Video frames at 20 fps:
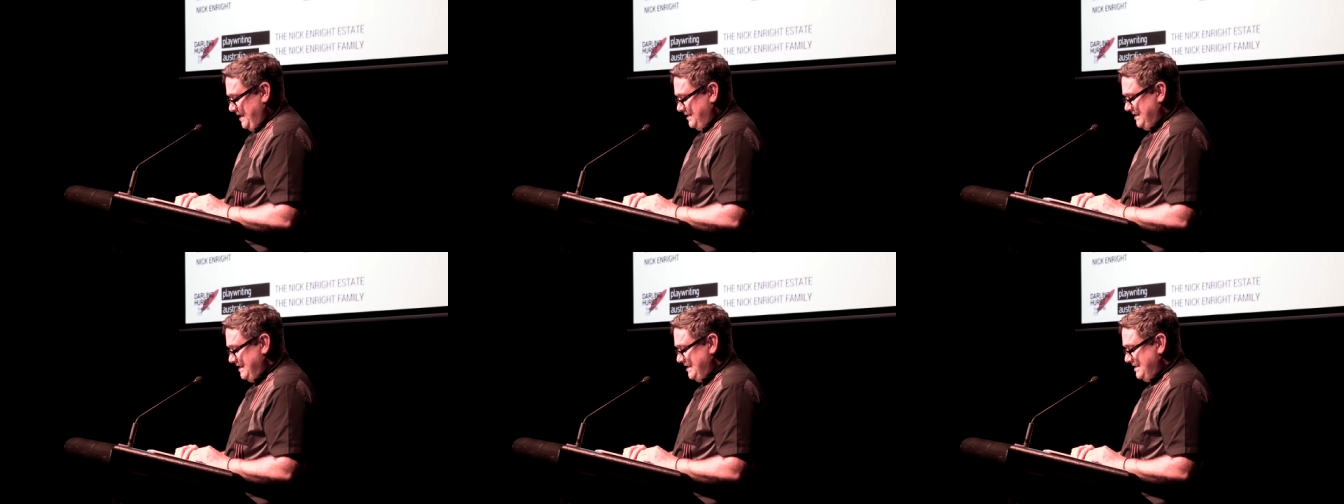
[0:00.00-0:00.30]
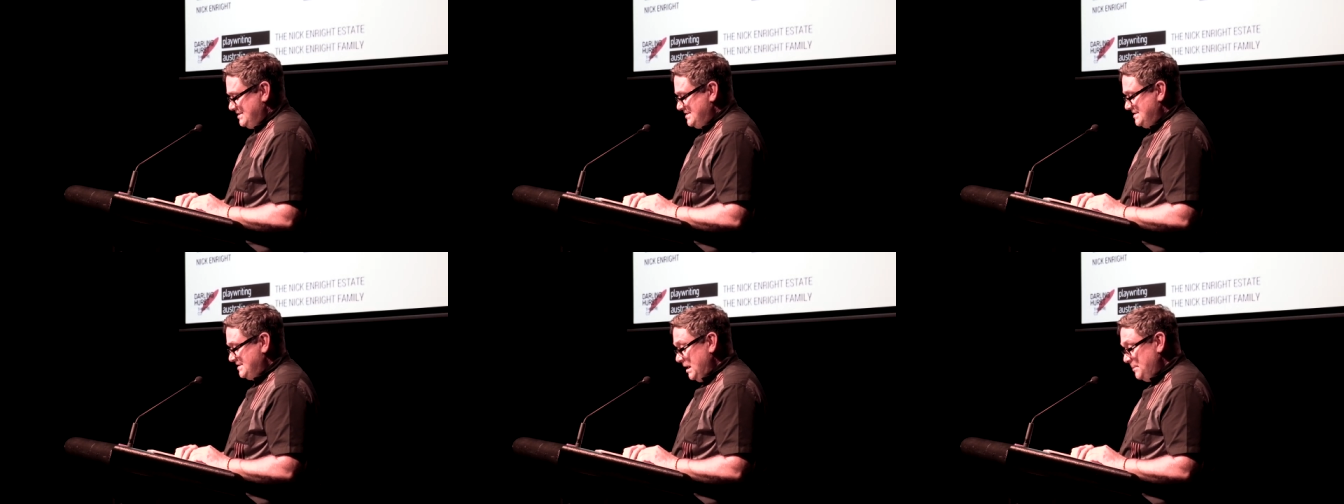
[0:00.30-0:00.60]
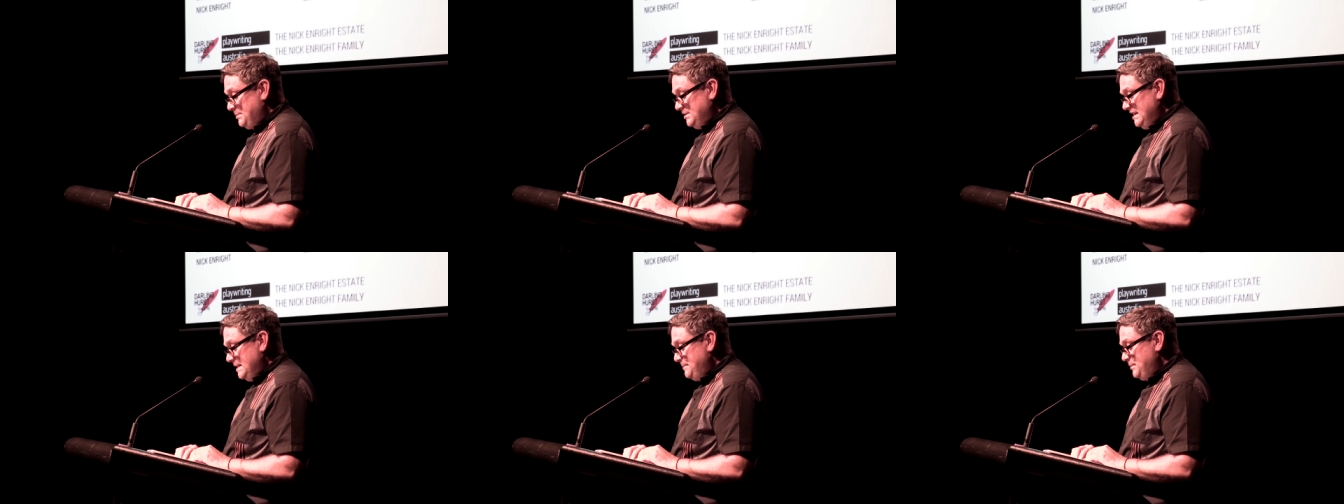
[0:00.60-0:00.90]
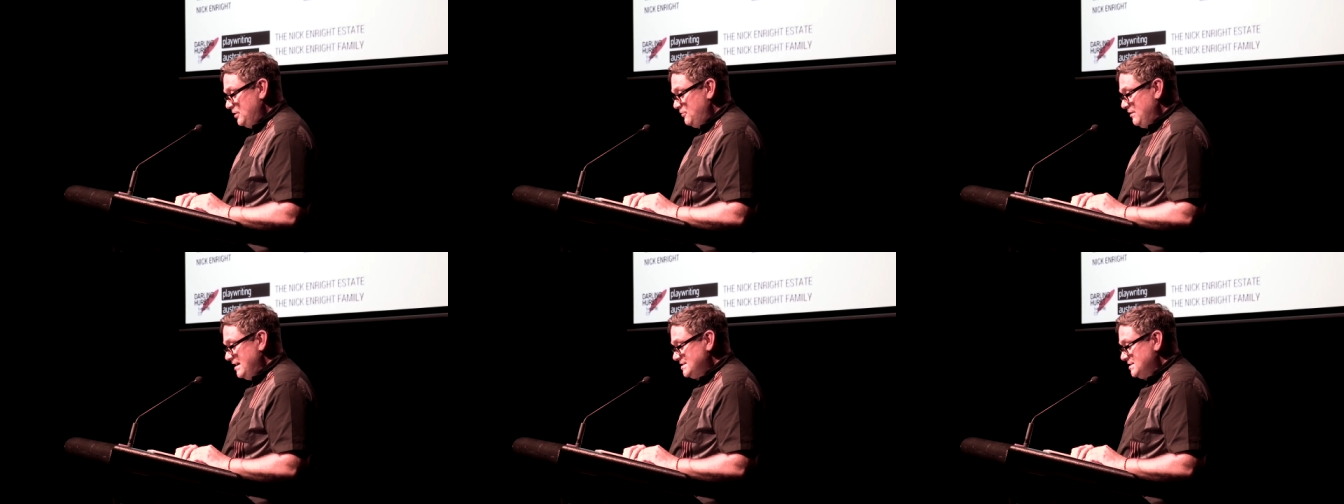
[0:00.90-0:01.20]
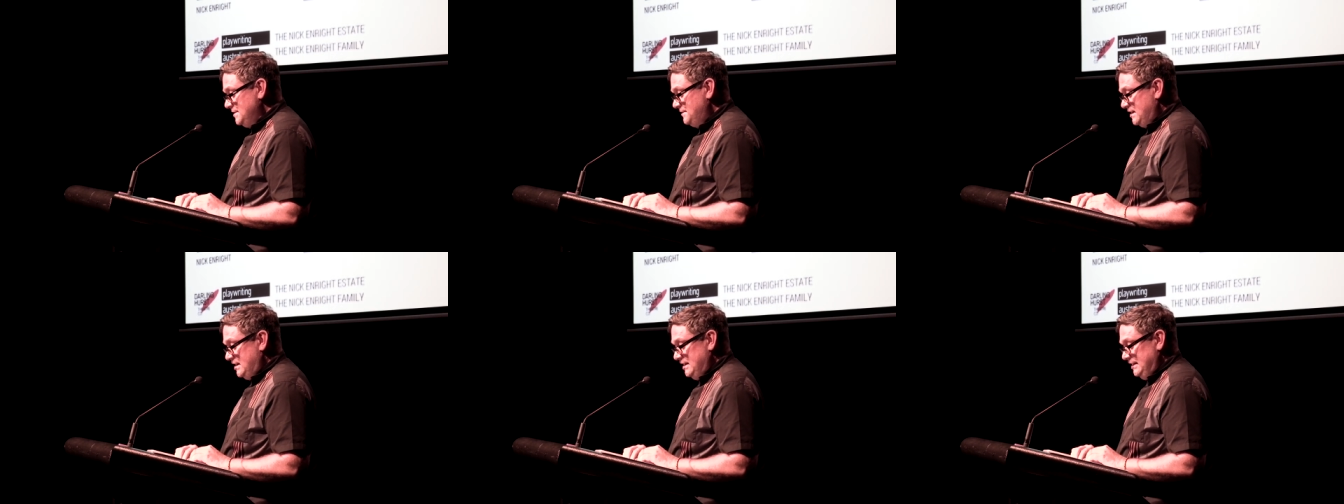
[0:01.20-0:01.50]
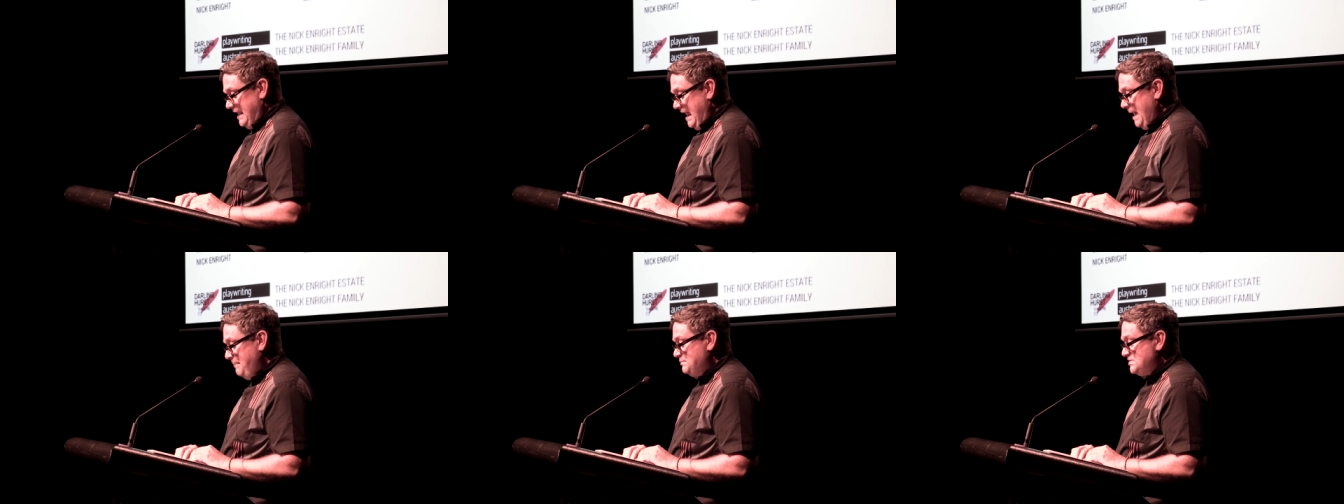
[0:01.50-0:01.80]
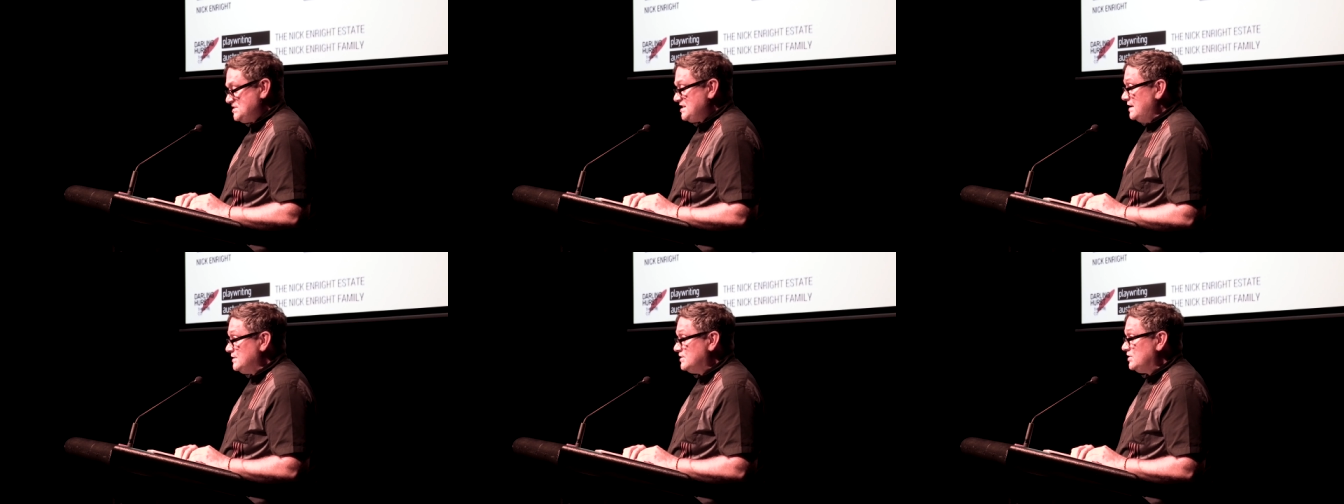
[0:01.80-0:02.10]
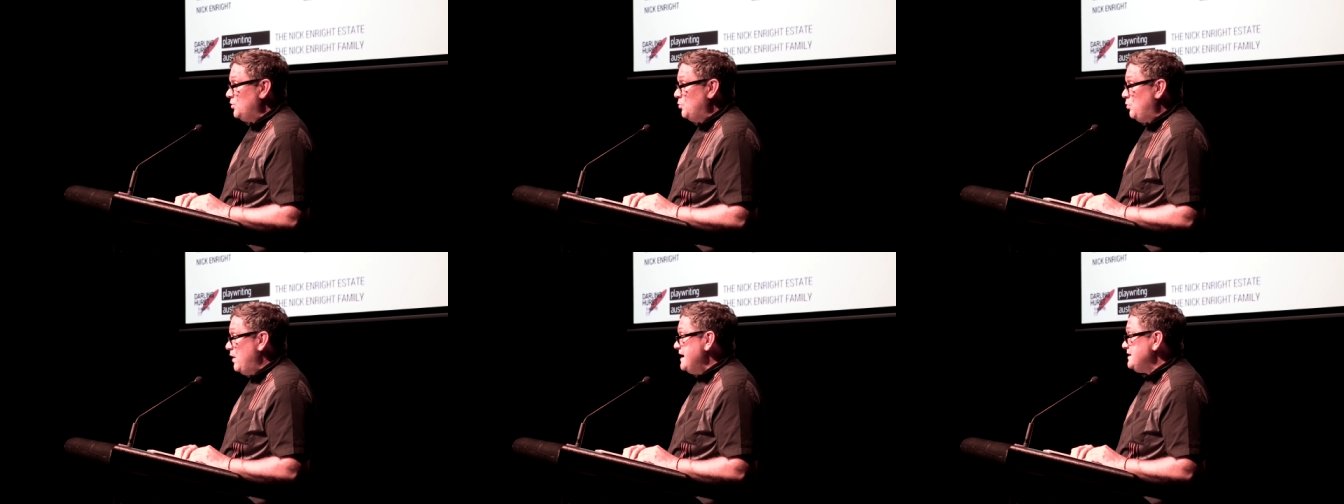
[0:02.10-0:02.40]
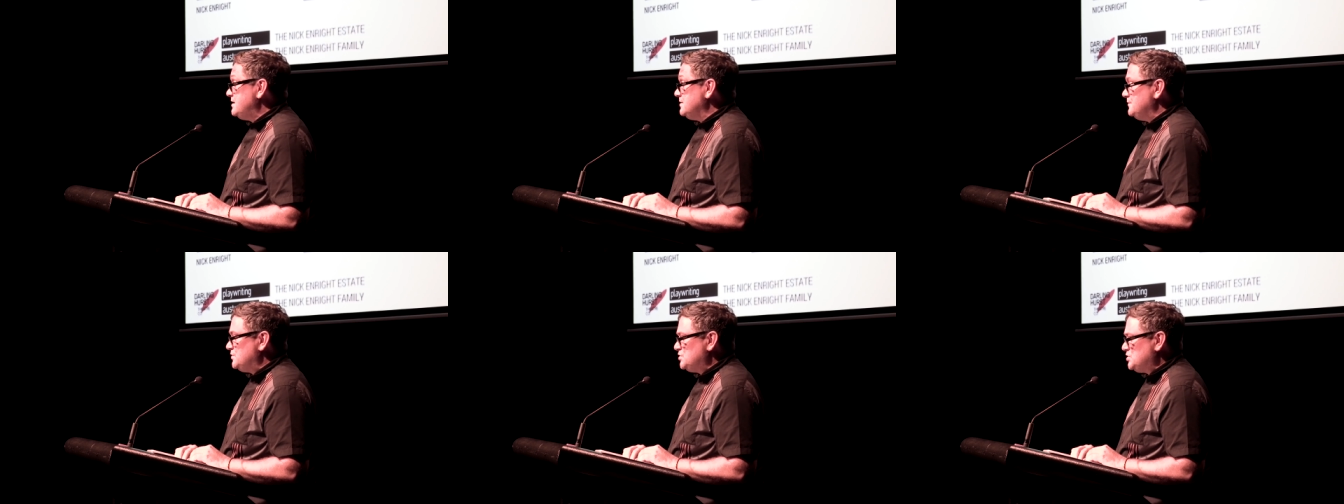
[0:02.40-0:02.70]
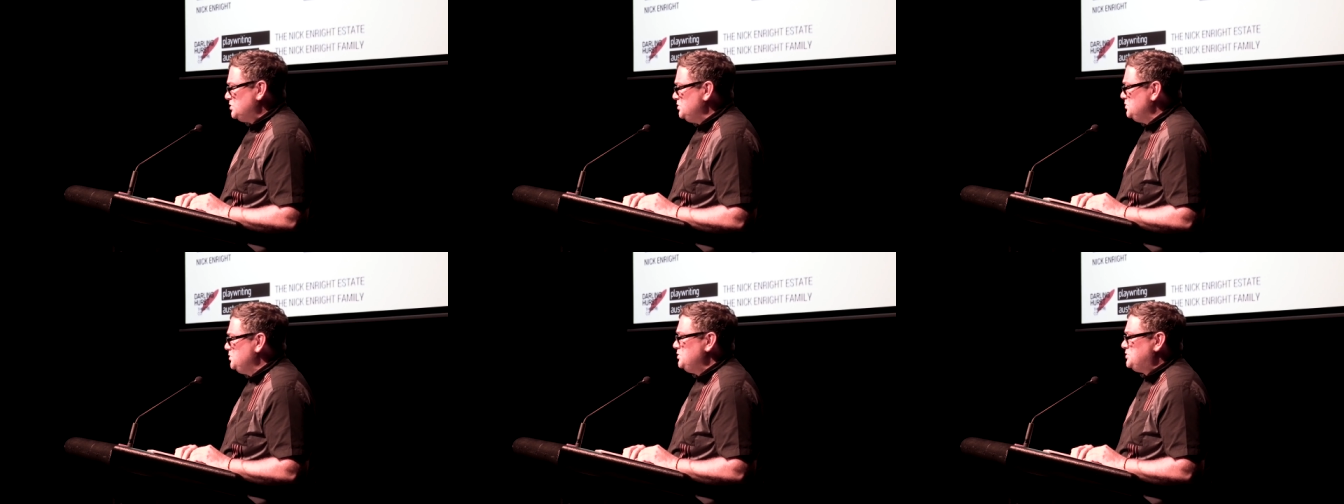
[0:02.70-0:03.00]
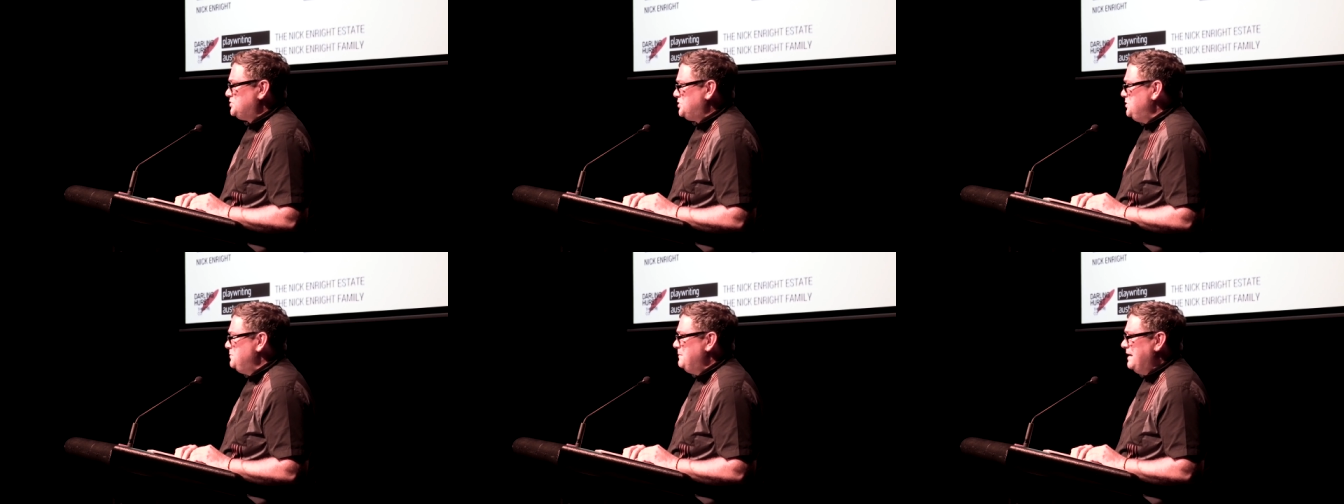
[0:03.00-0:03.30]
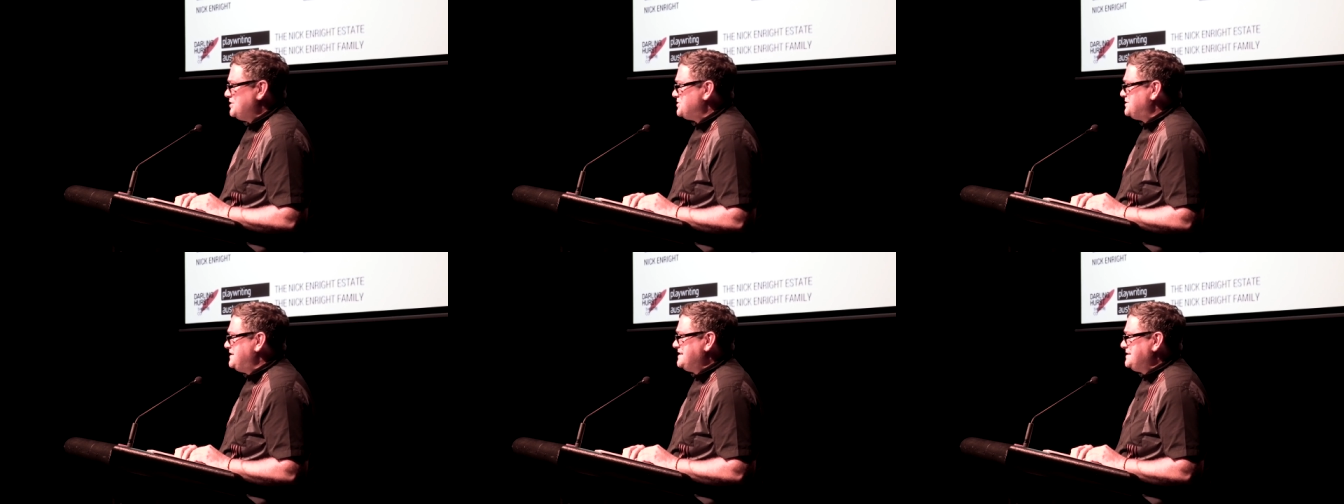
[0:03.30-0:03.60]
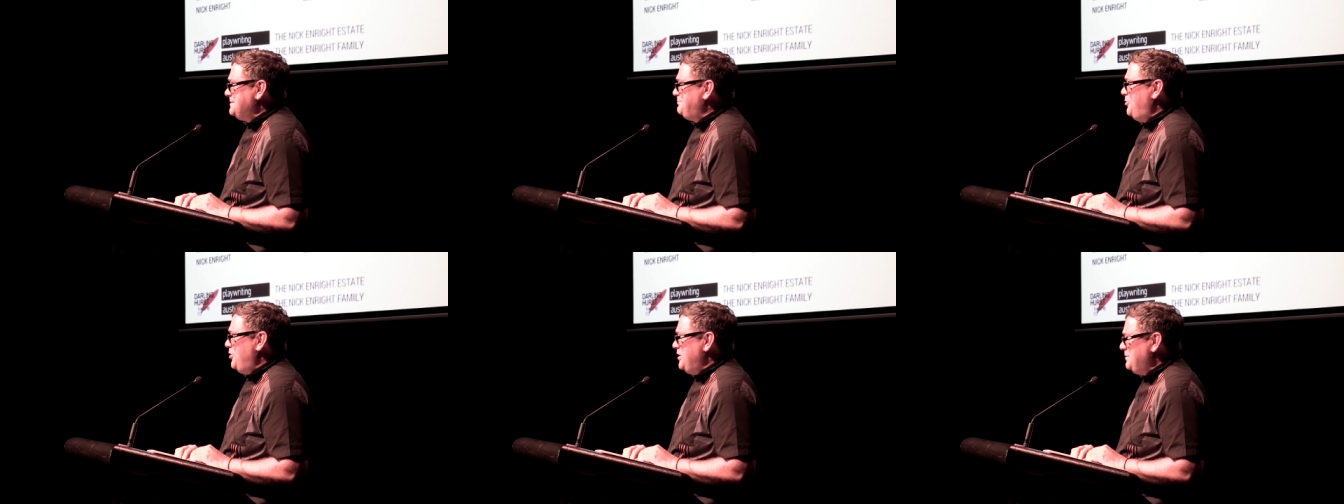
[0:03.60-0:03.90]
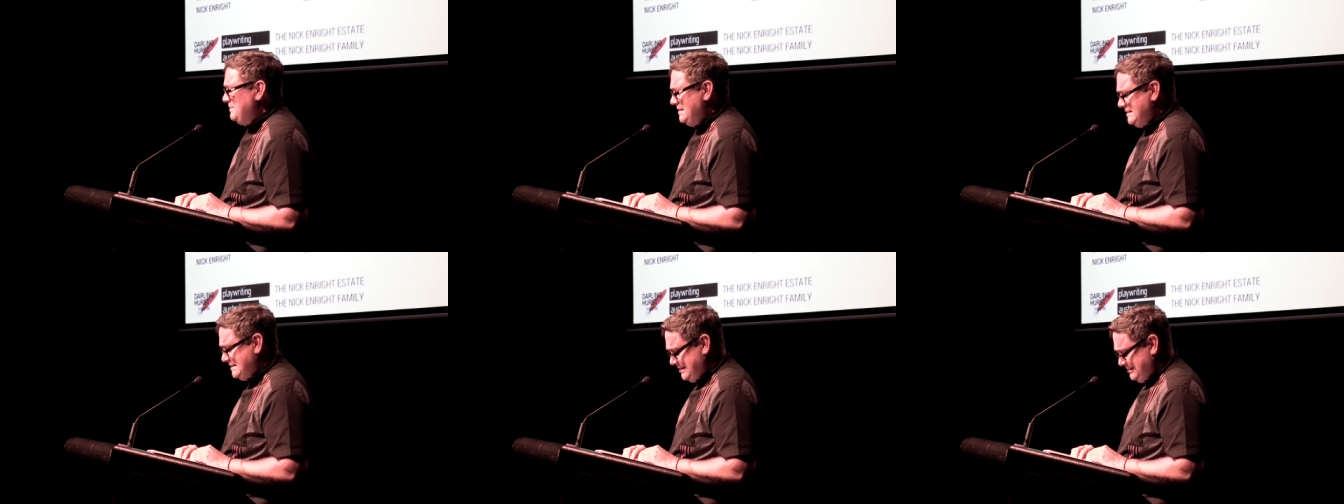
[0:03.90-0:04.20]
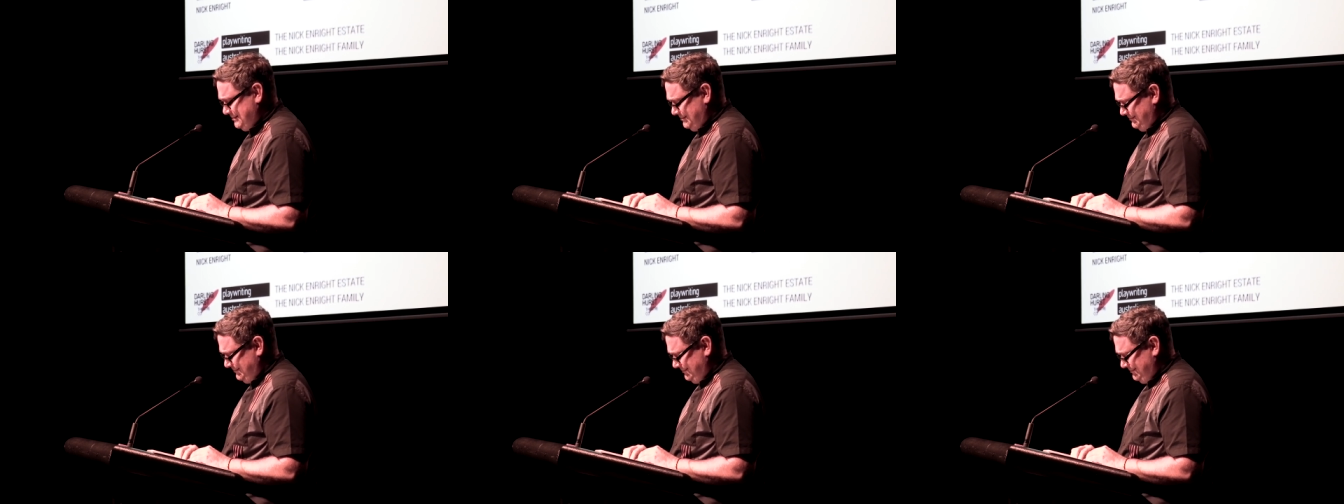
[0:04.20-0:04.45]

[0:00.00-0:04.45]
The stubbornly progressive collapse under the weight of too, too much disappointment.